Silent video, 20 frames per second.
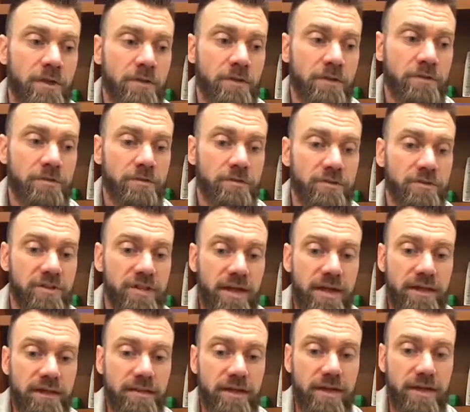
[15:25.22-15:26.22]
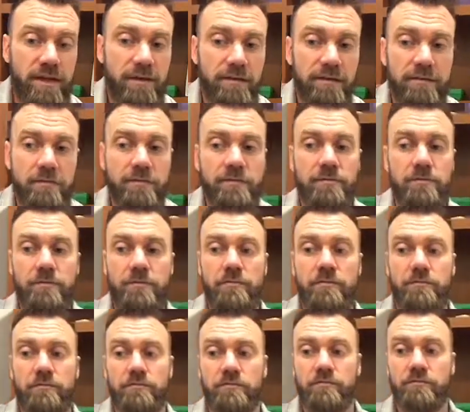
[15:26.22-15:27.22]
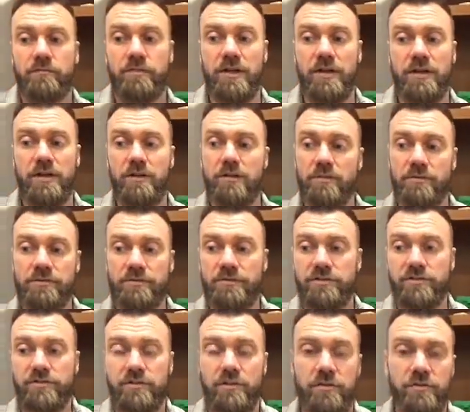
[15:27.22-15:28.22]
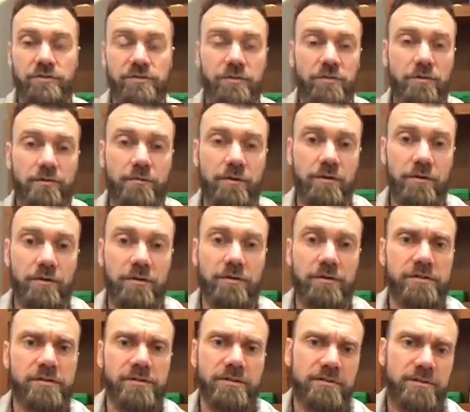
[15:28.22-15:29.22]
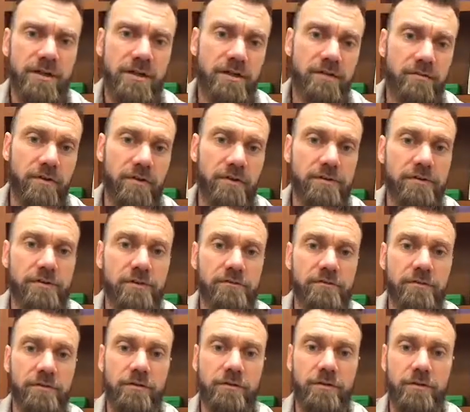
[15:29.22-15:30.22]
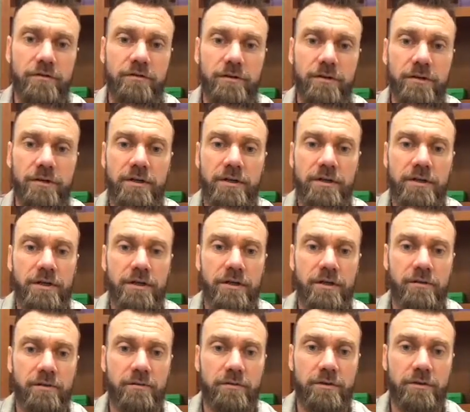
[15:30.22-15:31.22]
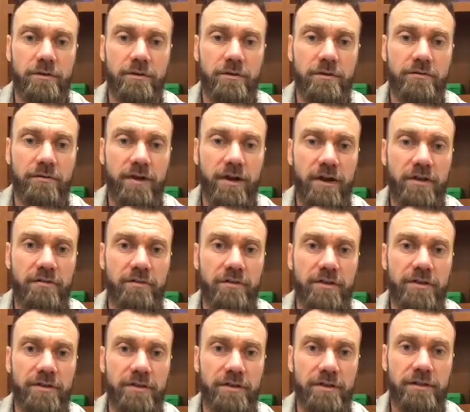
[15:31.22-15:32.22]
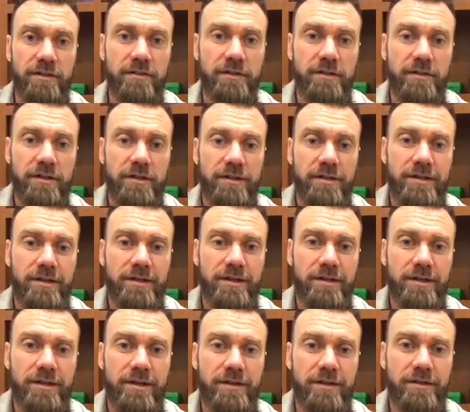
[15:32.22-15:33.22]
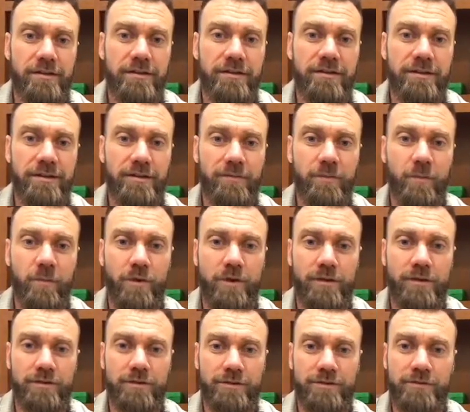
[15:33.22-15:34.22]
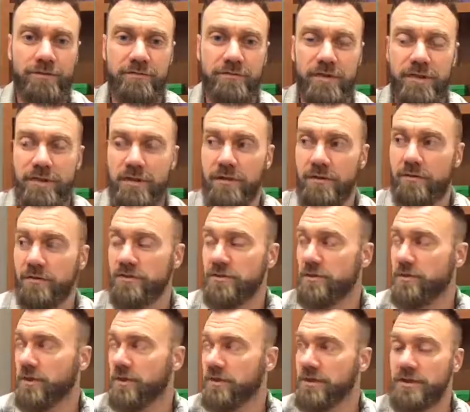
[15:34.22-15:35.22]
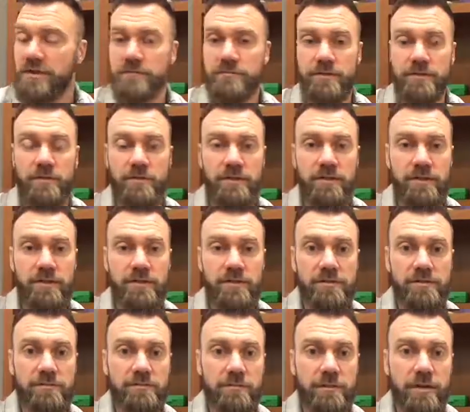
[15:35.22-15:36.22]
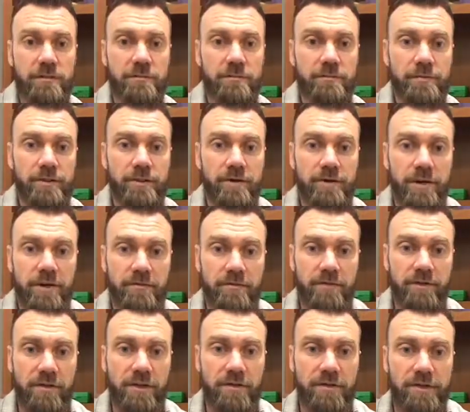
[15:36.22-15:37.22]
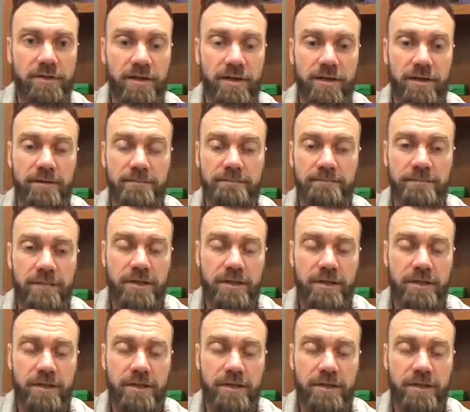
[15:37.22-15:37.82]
So saying that, gut health is so important. There's a ton of other stuff to go over. I don't want to go over everything in one or two videos, so I'll keep doing these probably around lunchtime,